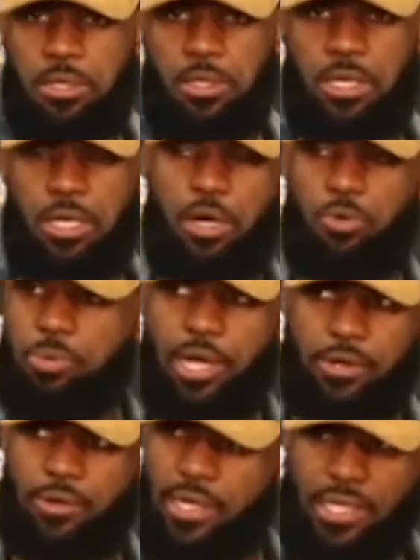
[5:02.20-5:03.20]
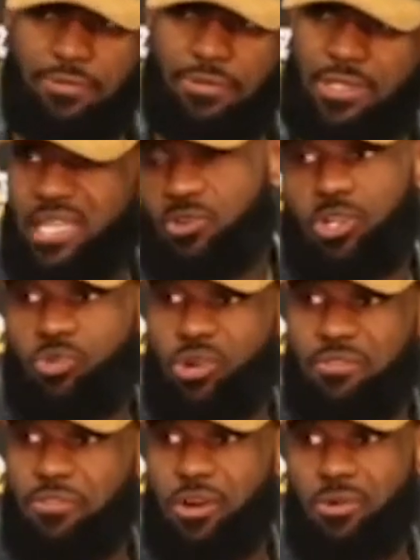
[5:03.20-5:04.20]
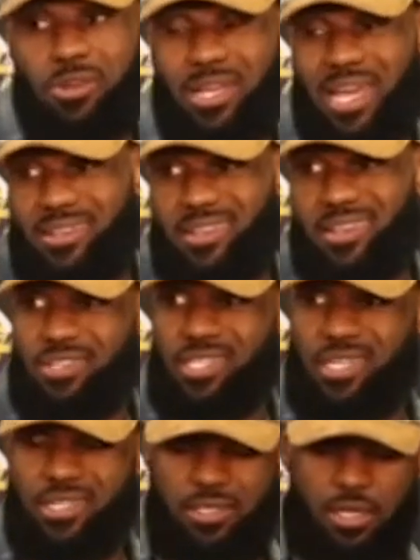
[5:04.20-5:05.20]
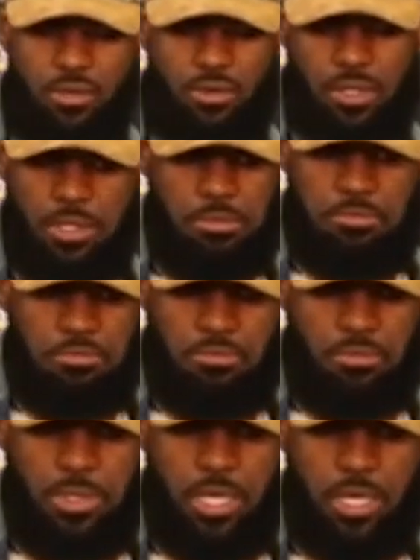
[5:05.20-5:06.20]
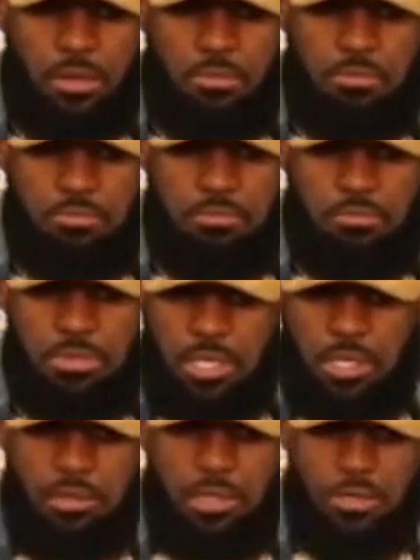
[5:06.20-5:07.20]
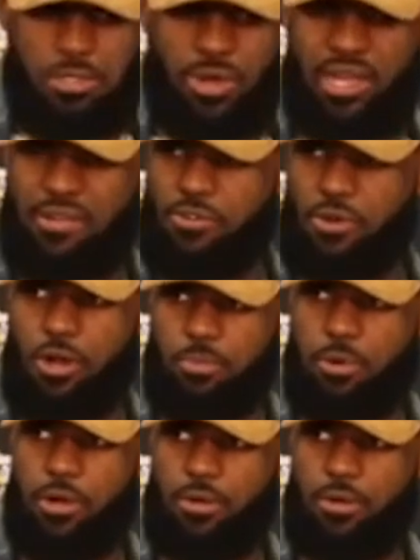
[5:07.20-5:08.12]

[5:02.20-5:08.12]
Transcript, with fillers: We played great defense. They scored 24. We only had 17. So, but, you know, it was a great effort on our part.